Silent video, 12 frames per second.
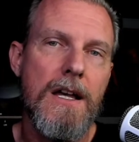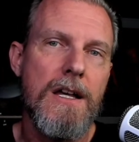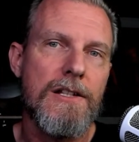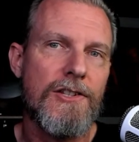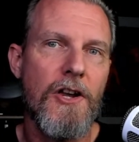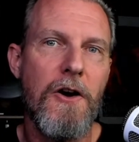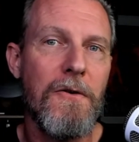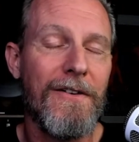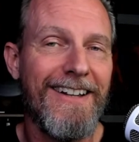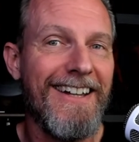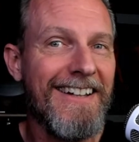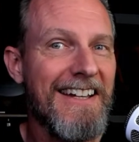So
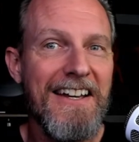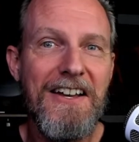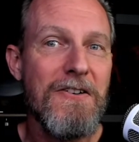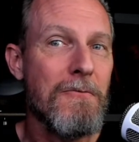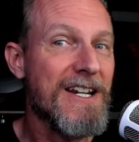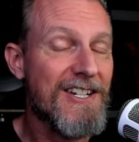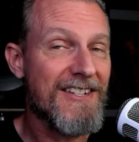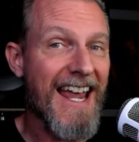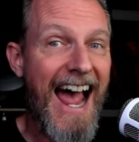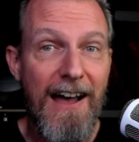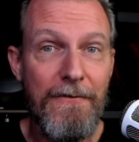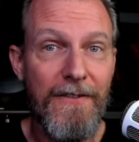we just
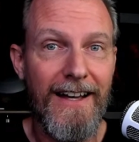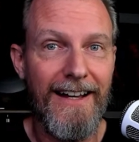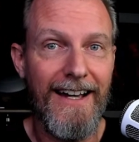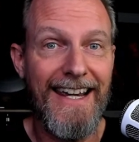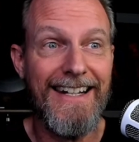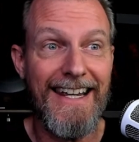have a